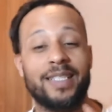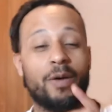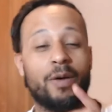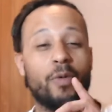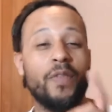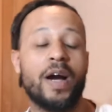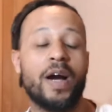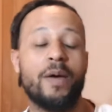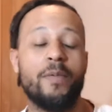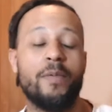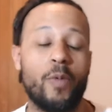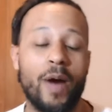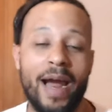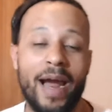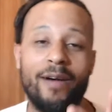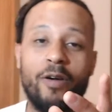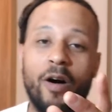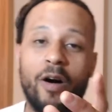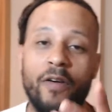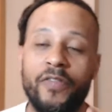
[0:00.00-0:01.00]
Now, one thing I'm
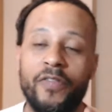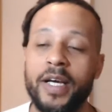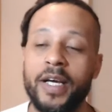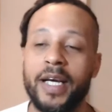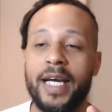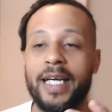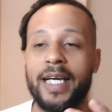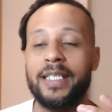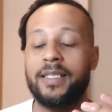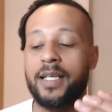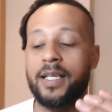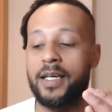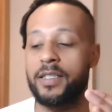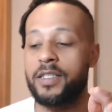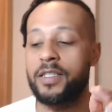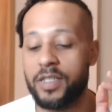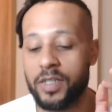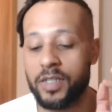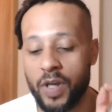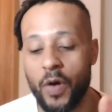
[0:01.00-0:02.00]
aware of is that
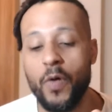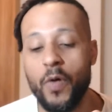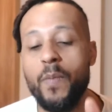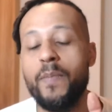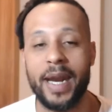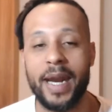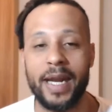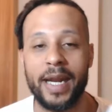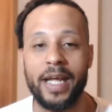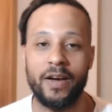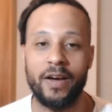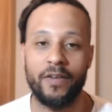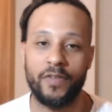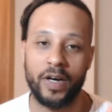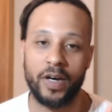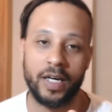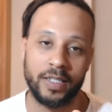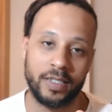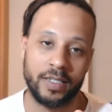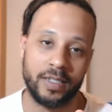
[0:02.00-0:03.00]
so many of
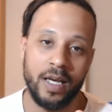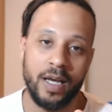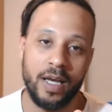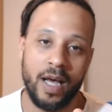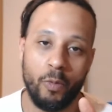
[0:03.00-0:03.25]
us